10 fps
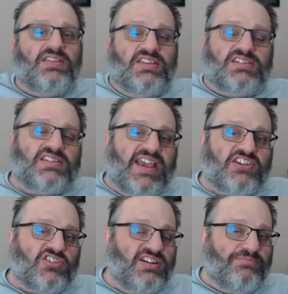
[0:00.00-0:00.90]
This is
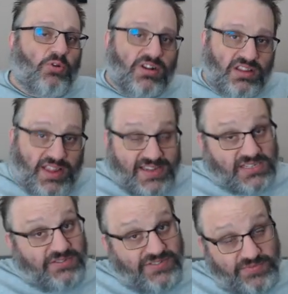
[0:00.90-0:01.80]
actually an important
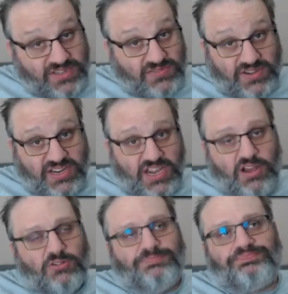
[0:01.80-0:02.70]
lesson from this video.